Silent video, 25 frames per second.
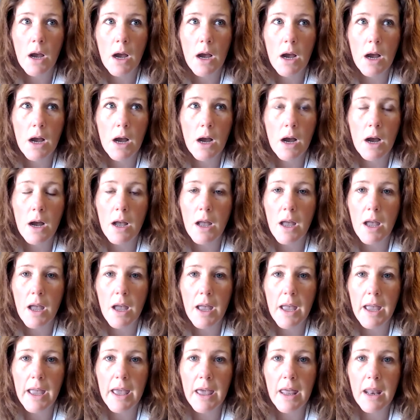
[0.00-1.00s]

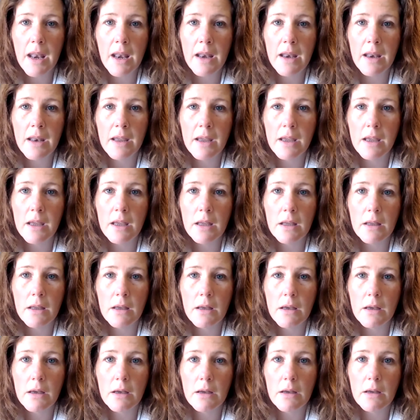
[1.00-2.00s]
And
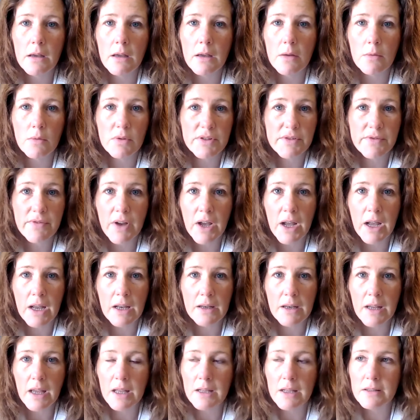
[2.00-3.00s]
it was
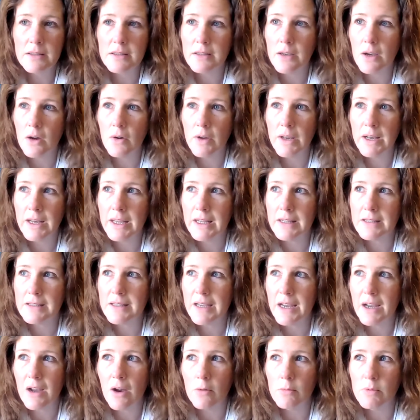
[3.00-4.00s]
fine. And so it
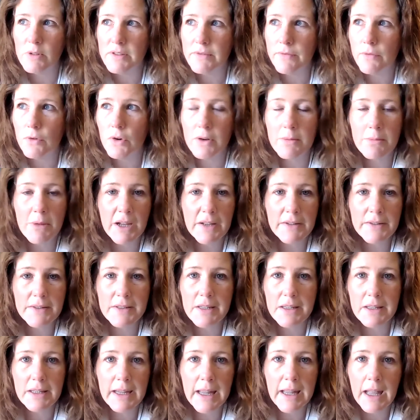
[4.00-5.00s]
gets like almost 40
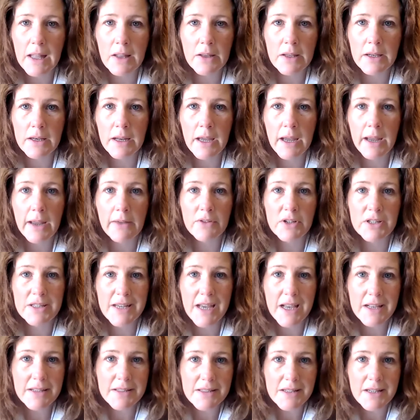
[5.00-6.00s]
miles to the gallon. I haven't
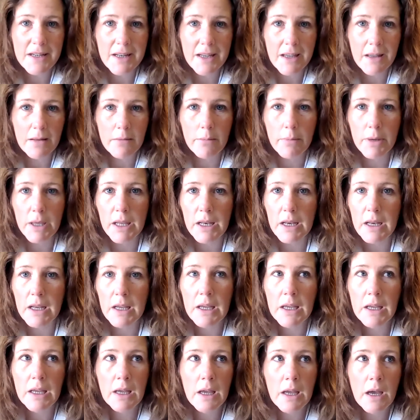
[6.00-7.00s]
tested it, but
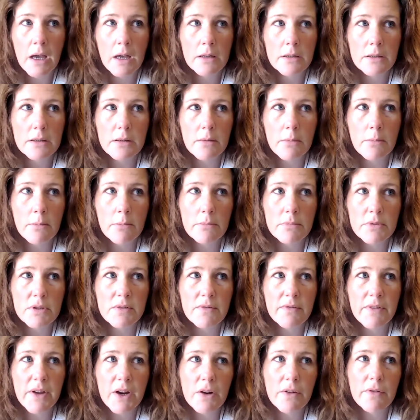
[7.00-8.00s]
to
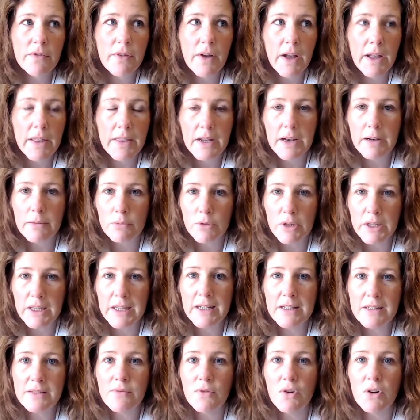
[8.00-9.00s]
verify that it really
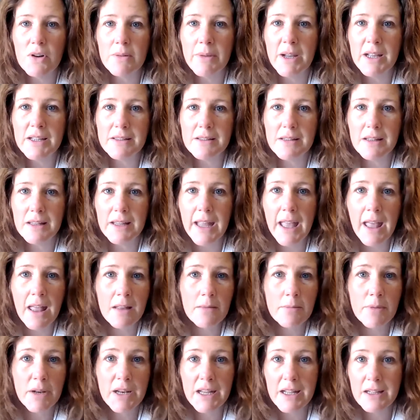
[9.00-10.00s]
gets 40 miles to the
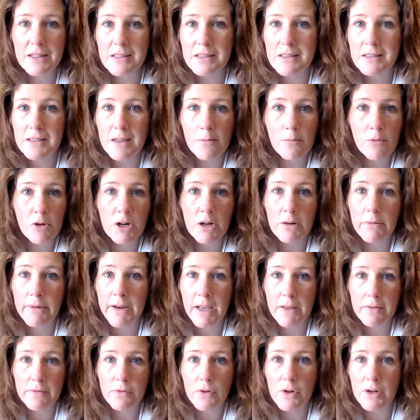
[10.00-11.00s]
gallon, but it gets somewhere
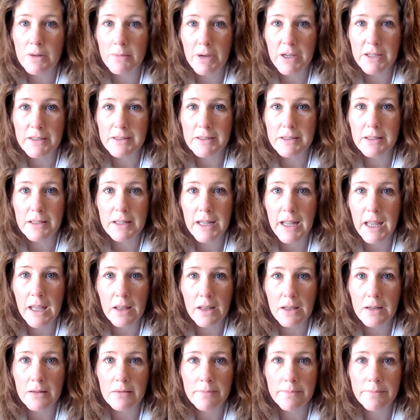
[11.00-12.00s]
around 40 miles to the
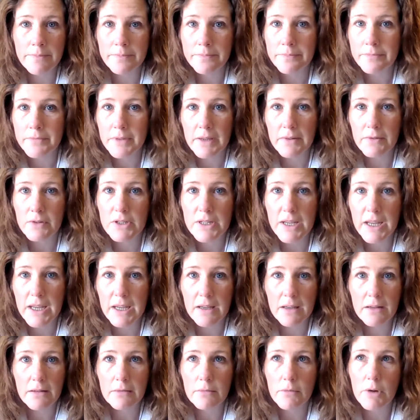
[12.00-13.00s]
gallon, give or
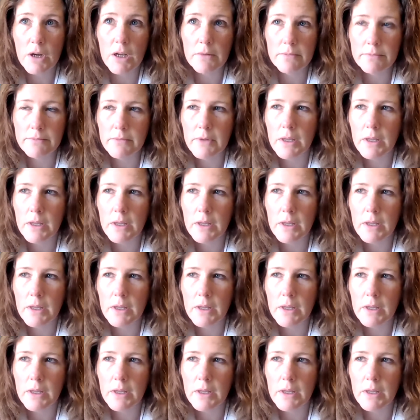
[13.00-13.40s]
take, well,